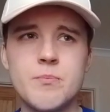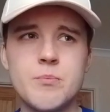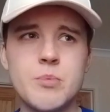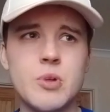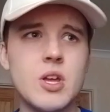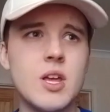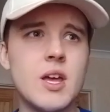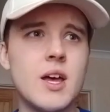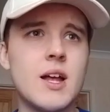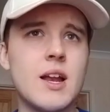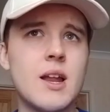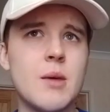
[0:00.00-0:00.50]

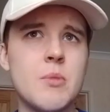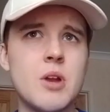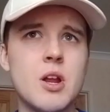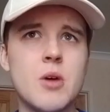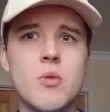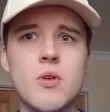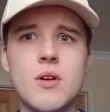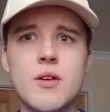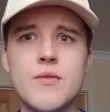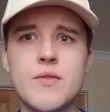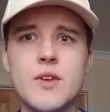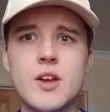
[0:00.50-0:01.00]
But yeah, let me know
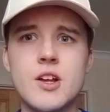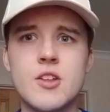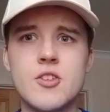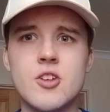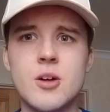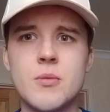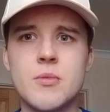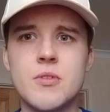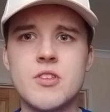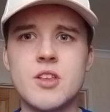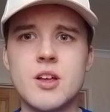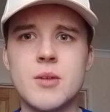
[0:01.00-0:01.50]
what you think in the
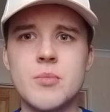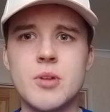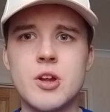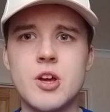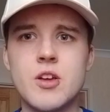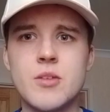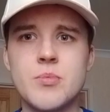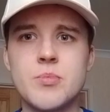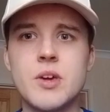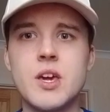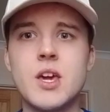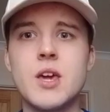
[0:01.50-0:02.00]
comments down below.
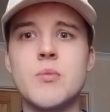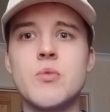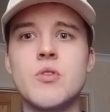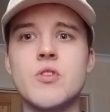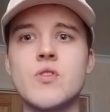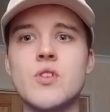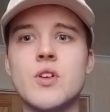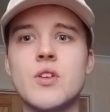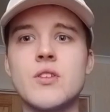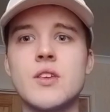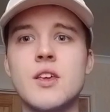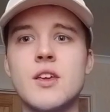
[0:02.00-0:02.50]
It's been
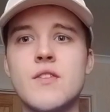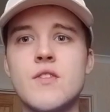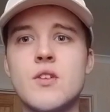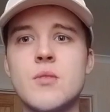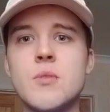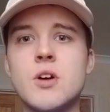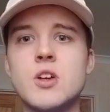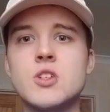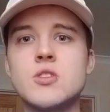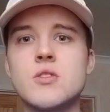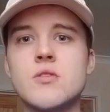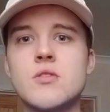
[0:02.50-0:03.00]
Keyboards on TV.
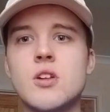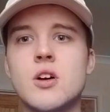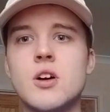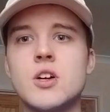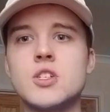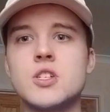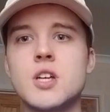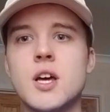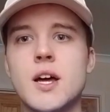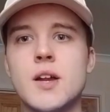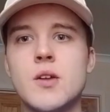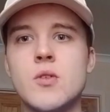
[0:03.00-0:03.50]
Make sure to like,
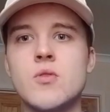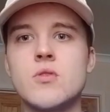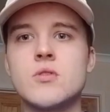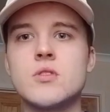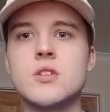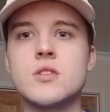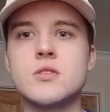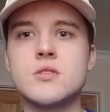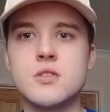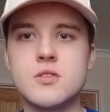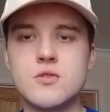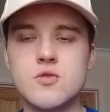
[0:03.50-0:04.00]
share and
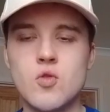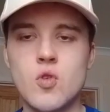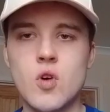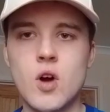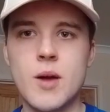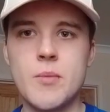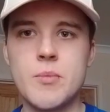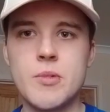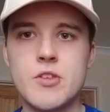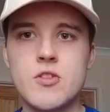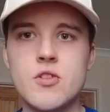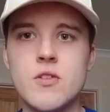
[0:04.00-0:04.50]
also
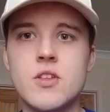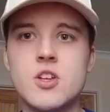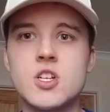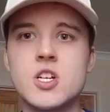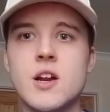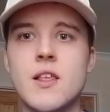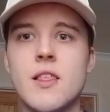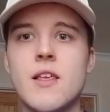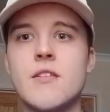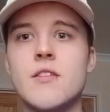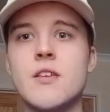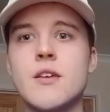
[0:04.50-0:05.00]
subscribe to the
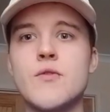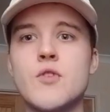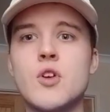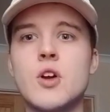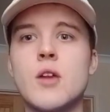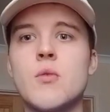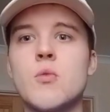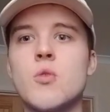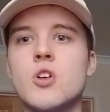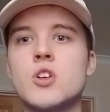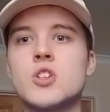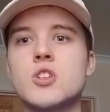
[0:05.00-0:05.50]
channel. Let's see if we
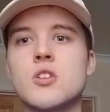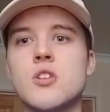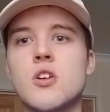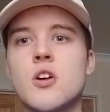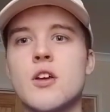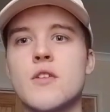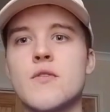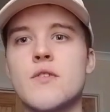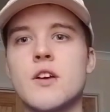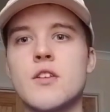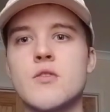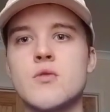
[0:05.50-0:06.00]
can get 100
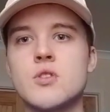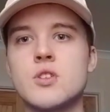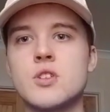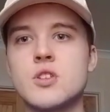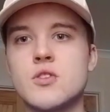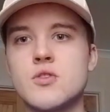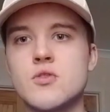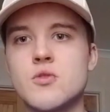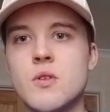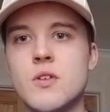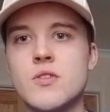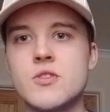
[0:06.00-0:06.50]
likes. Thanks for
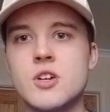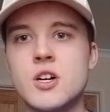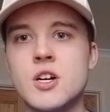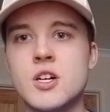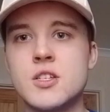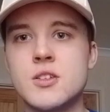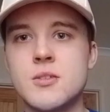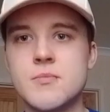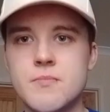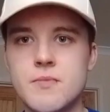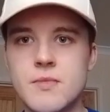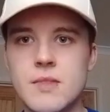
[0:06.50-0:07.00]
watching as always,
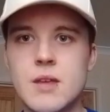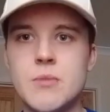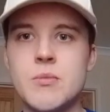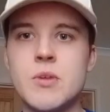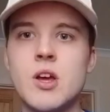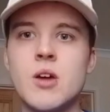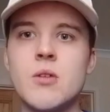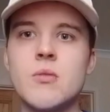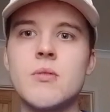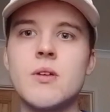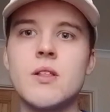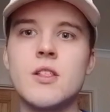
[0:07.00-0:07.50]
guys. Let me
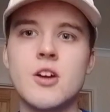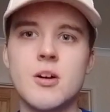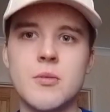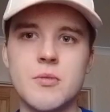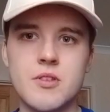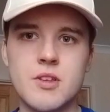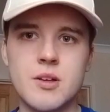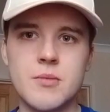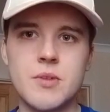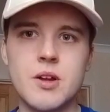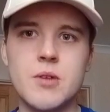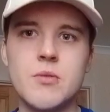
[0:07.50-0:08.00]
know in the
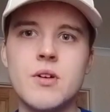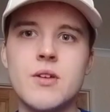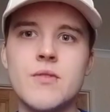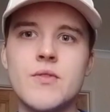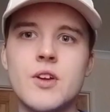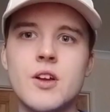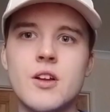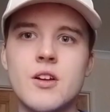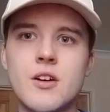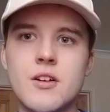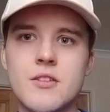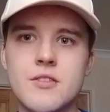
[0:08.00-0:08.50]
comments down below what you
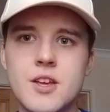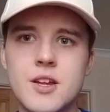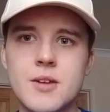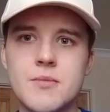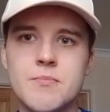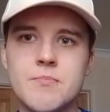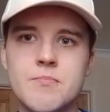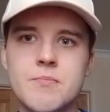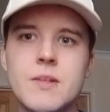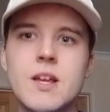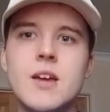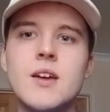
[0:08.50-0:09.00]
think, like I said.
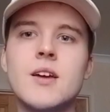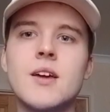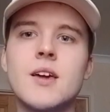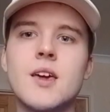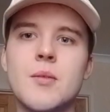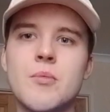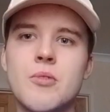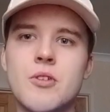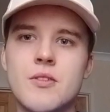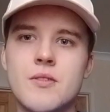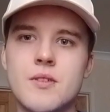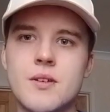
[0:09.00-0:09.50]

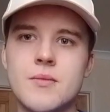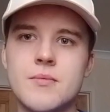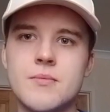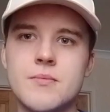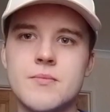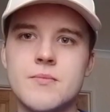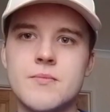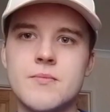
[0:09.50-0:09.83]
Keyboards on.